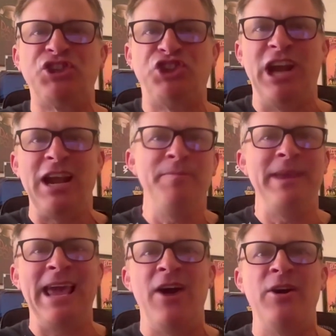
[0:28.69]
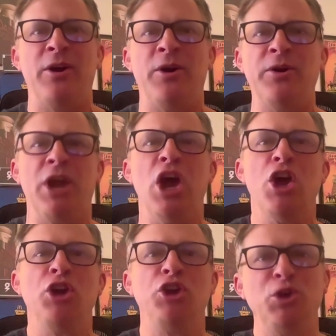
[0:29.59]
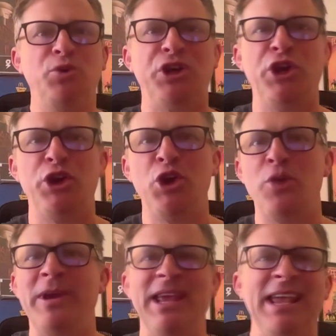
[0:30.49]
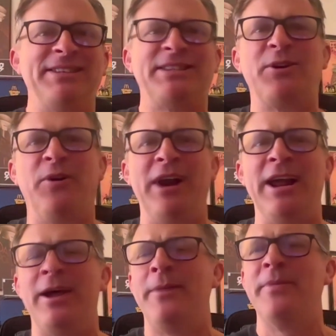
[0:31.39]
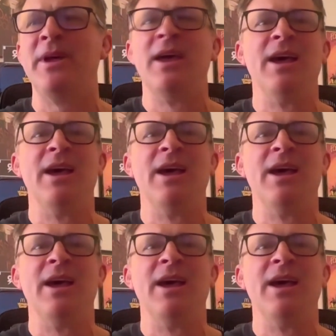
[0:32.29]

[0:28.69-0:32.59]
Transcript: Check me out on YouTube, Instagram,